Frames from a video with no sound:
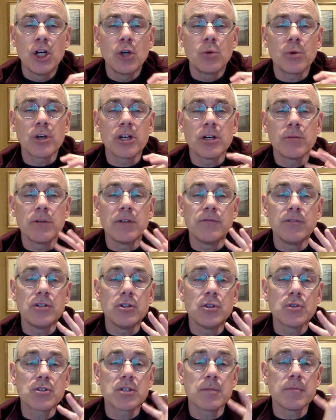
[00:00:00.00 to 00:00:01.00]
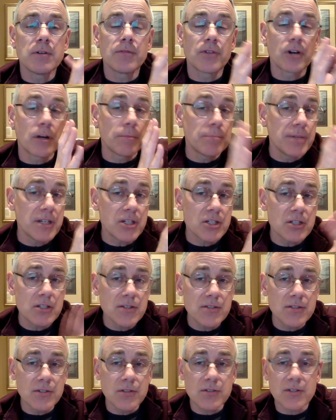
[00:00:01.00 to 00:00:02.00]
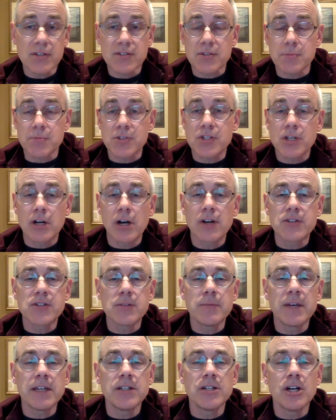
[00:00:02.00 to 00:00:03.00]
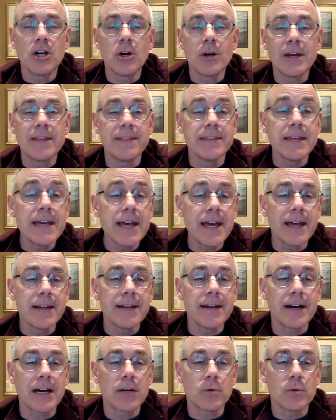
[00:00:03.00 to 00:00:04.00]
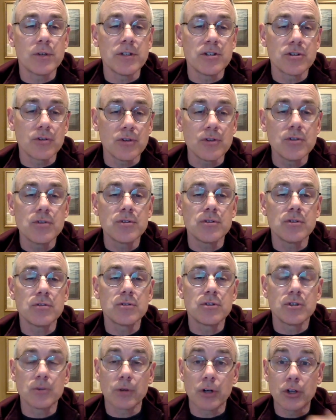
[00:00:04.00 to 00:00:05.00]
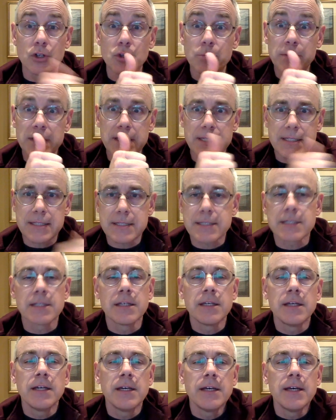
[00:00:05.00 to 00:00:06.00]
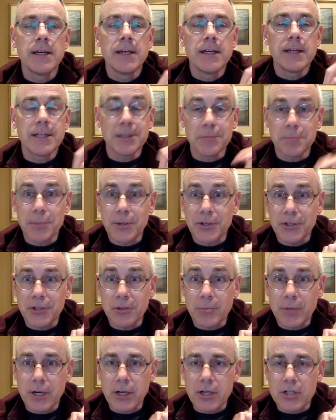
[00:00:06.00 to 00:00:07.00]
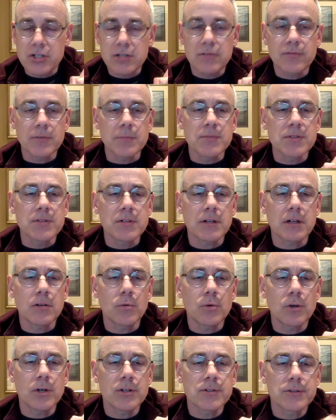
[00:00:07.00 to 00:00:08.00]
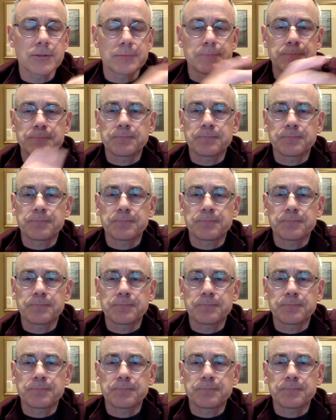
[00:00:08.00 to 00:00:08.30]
We're going to review some of our pitches using some songs you may know, and then I will introduce you to our new piece, Imperial March from Star Wars.